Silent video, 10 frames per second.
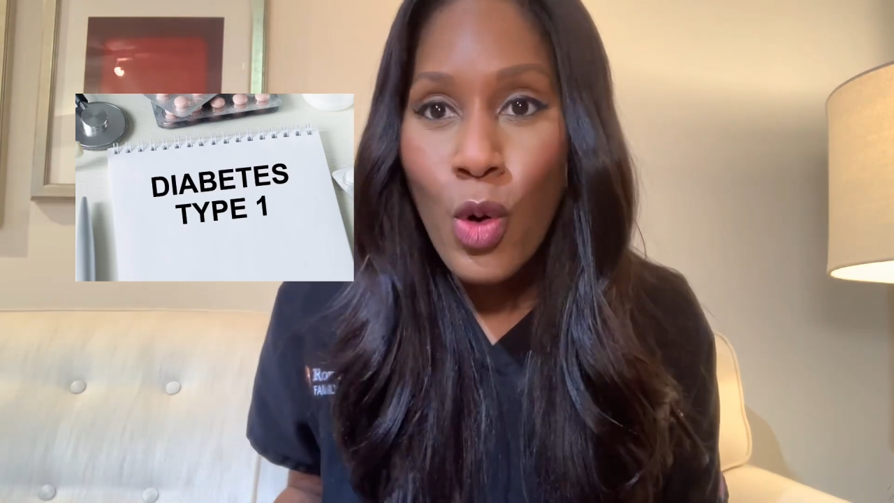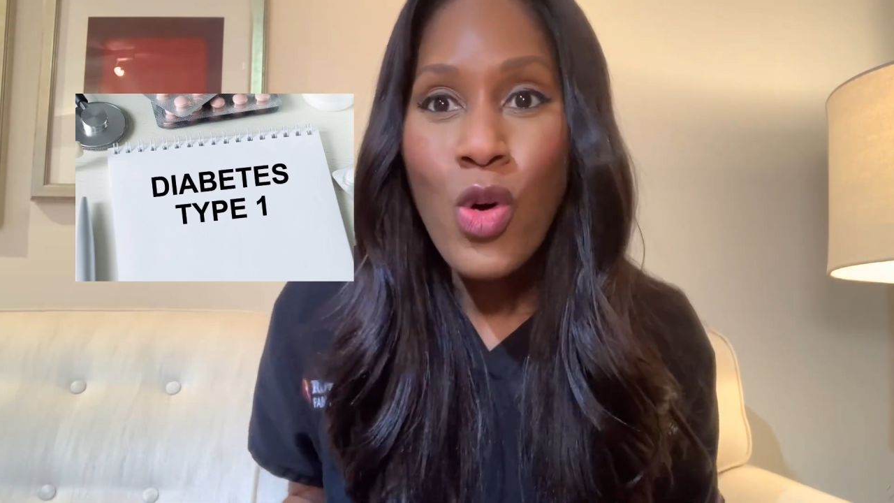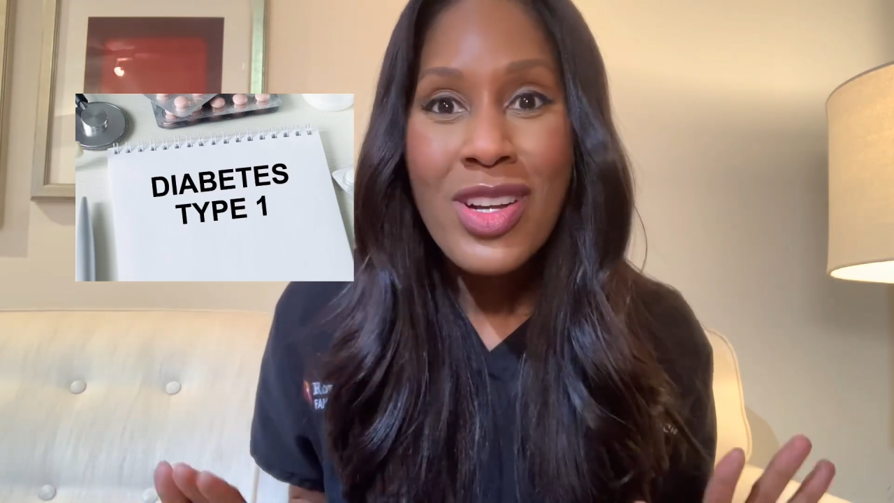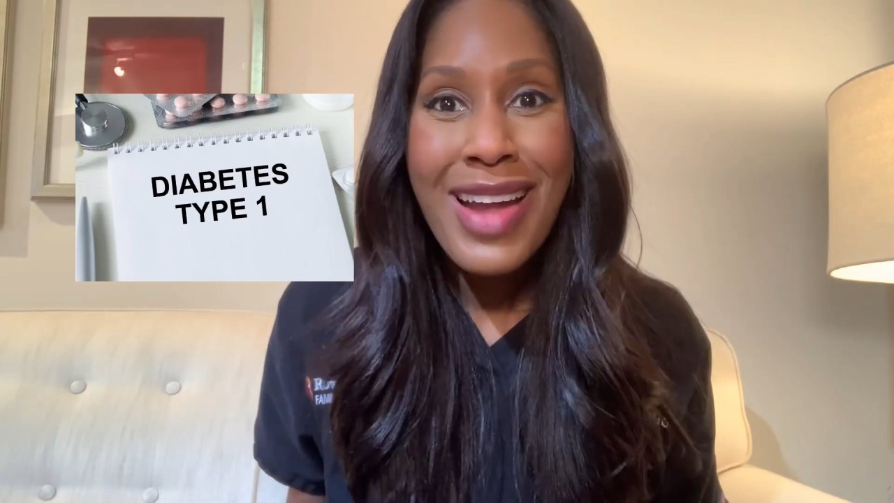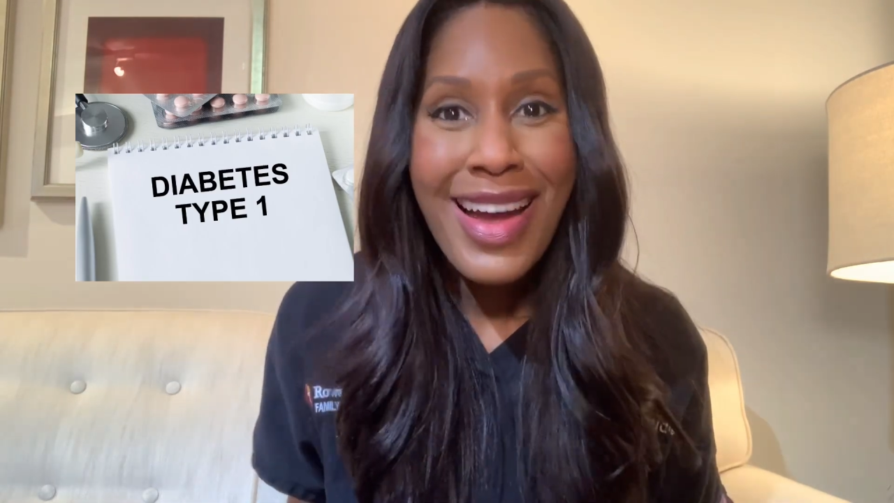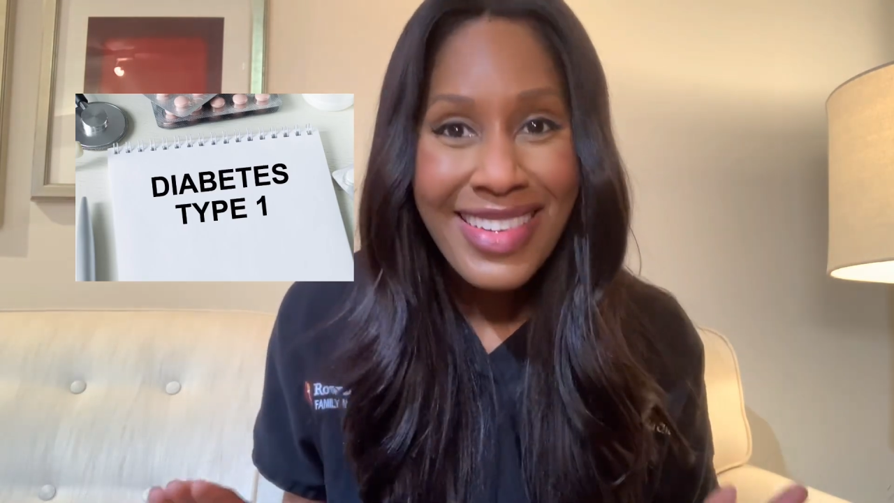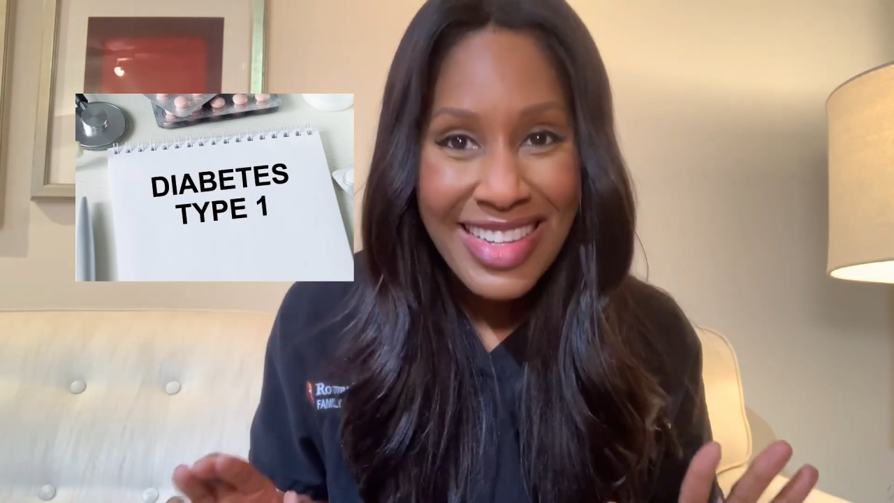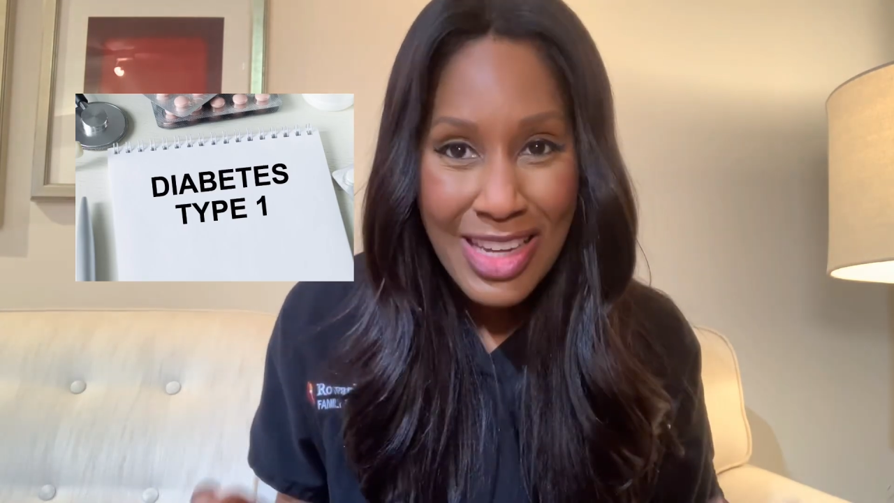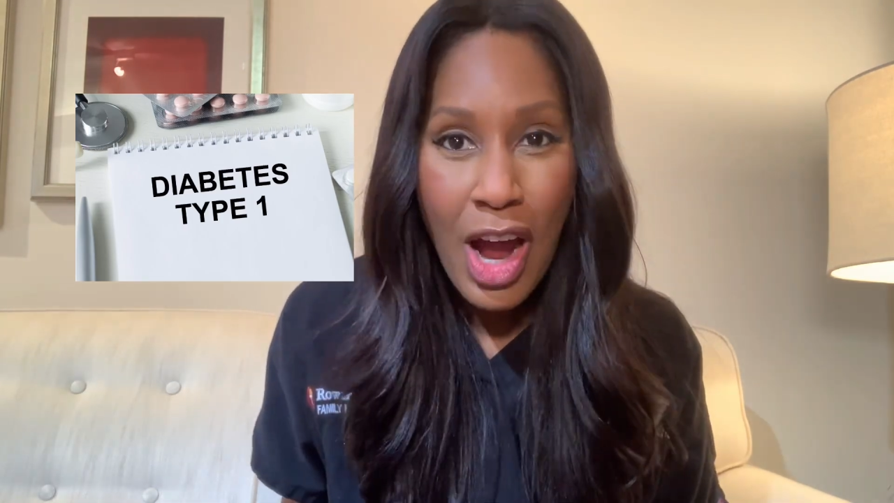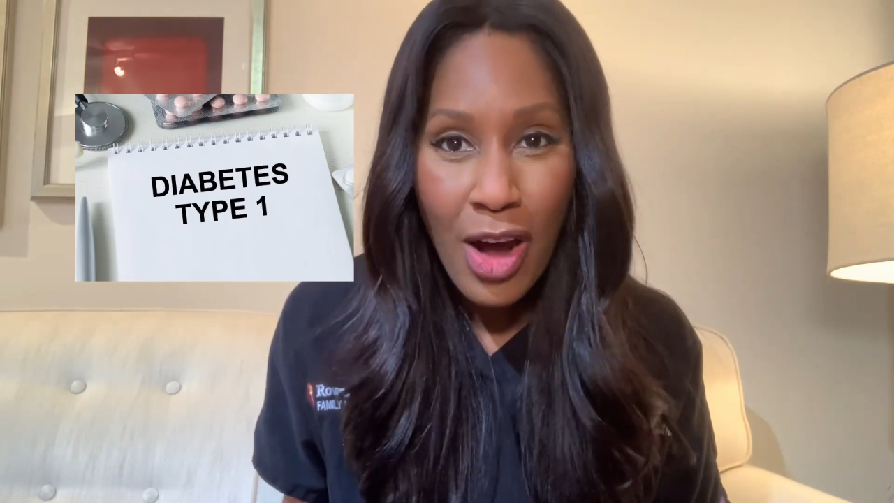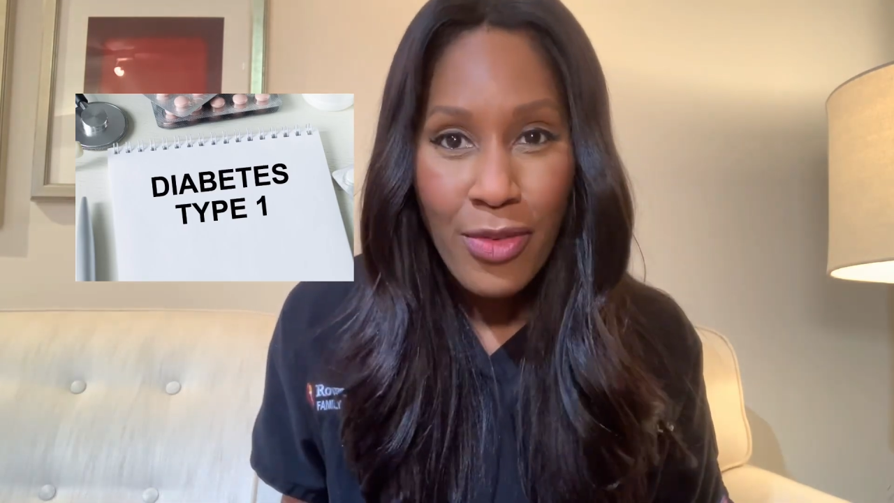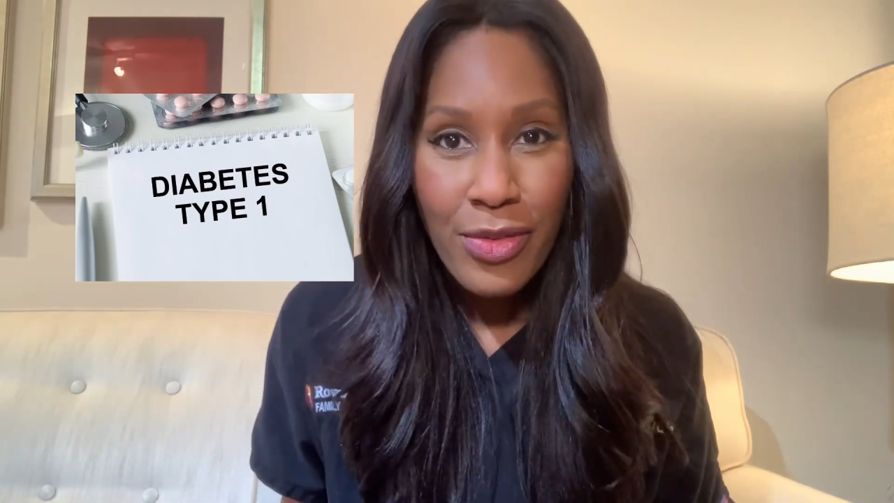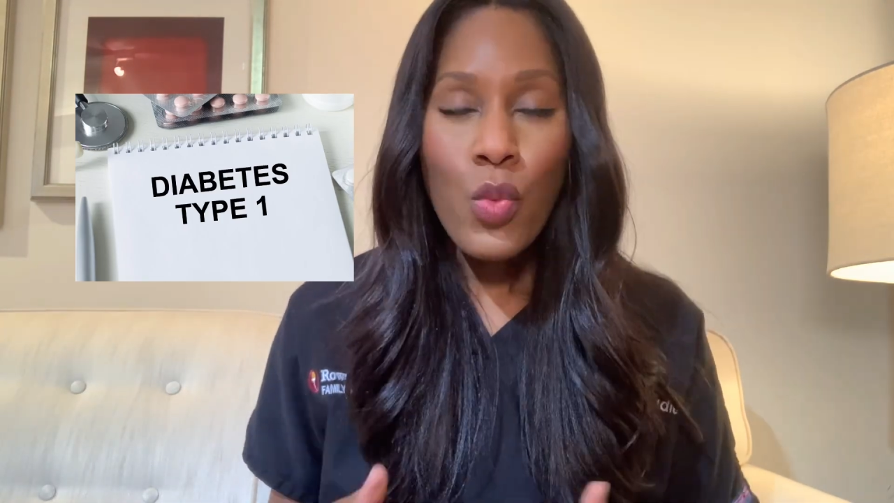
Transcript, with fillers: or not enough.